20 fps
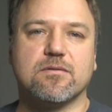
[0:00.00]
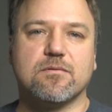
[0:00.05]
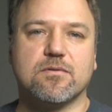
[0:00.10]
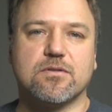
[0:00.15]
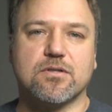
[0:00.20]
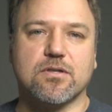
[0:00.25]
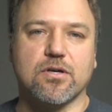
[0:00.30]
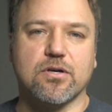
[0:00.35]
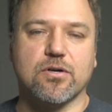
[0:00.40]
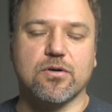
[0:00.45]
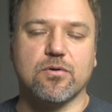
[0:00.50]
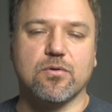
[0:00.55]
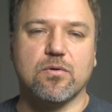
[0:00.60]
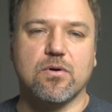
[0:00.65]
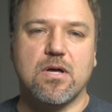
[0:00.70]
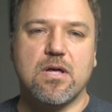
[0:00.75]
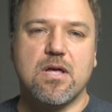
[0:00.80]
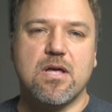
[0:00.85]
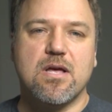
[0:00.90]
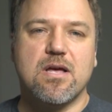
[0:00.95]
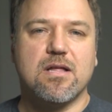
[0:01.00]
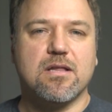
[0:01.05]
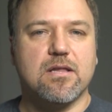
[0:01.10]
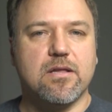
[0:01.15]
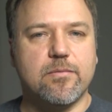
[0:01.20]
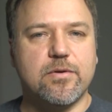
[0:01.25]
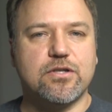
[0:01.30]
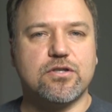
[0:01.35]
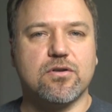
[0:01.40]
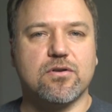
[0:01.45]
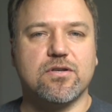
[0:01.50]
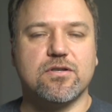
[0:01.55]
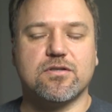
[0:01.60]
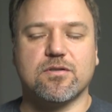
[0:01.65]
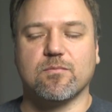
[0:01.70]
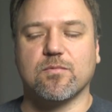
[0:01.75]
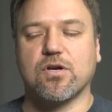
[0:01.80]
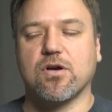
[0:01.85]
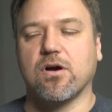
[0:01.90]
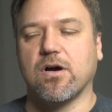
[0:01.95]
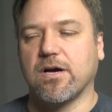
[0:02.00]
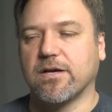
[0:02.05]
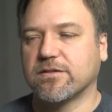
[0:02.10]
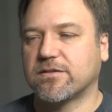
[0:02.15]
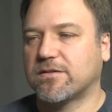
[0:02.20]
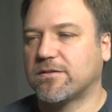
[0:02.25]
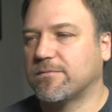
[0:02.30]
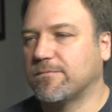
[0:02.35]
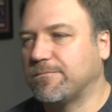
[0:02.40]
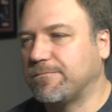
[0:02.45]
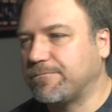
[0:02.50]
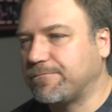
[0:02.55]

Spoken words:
So let me show you some cost.